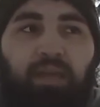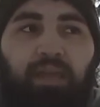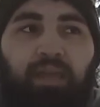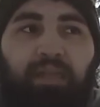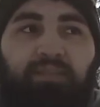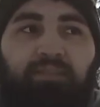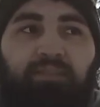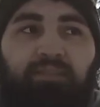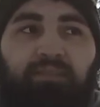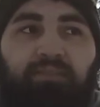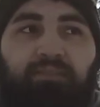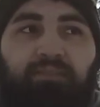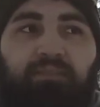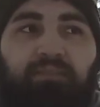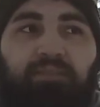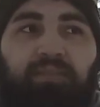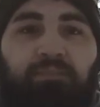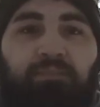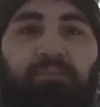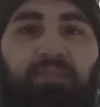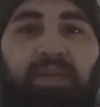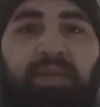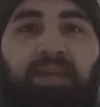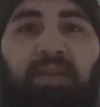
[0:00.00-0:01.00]
It's,
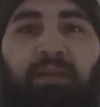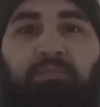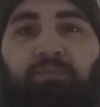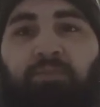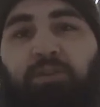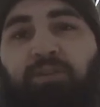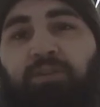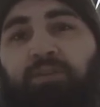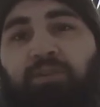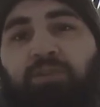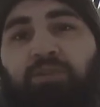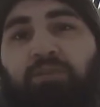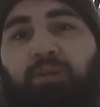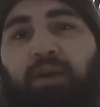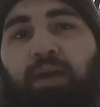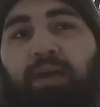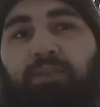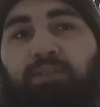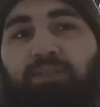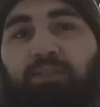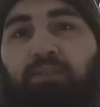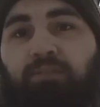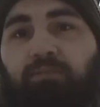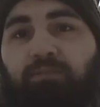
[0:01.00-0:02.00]
to me, never going to do
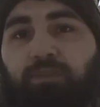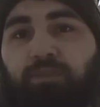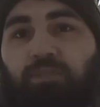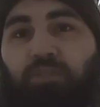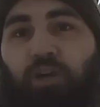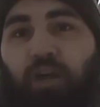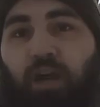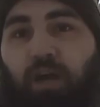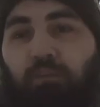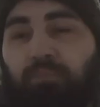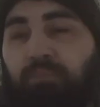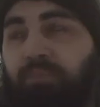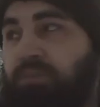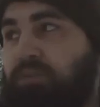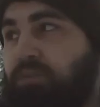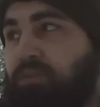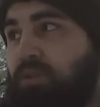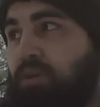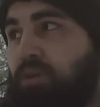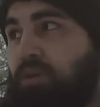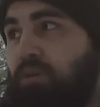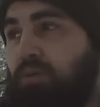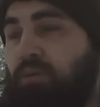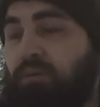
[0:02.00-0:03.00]
as good of a job.
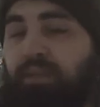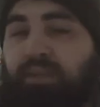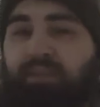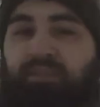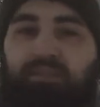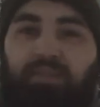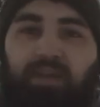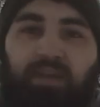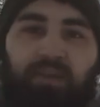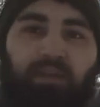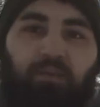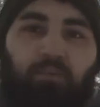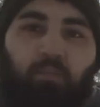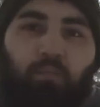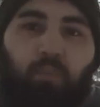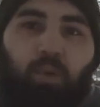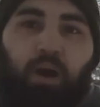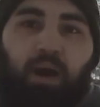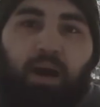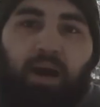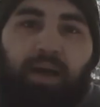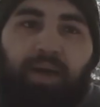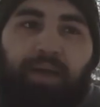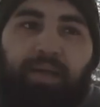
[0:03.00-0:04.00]
So that's kind of
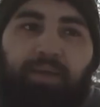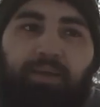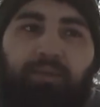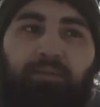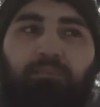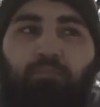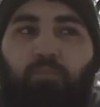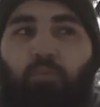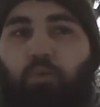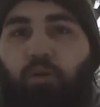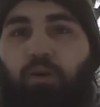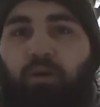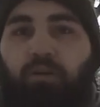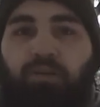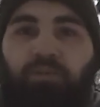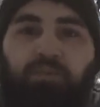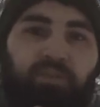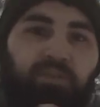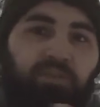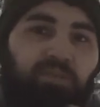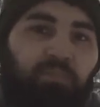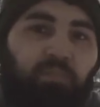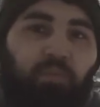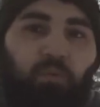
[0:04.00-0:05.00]
why we're
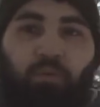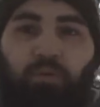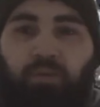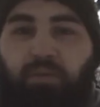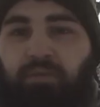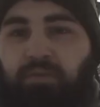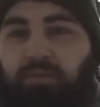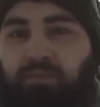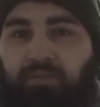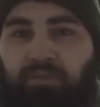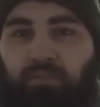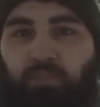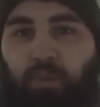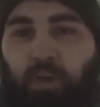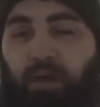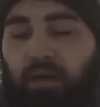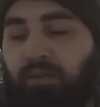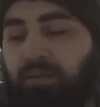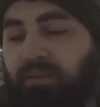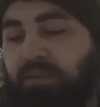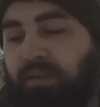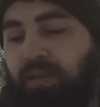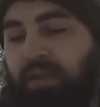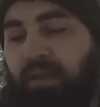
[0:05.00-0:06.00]
also exploring this as
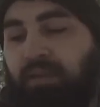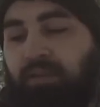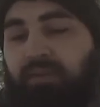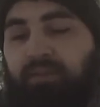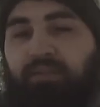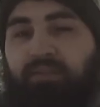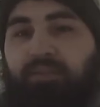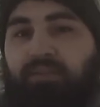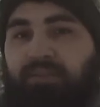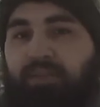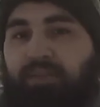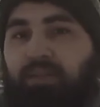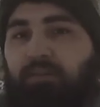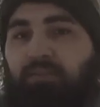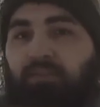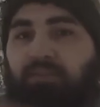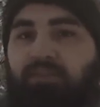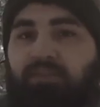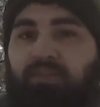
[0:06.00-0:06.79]
well, to kind of settle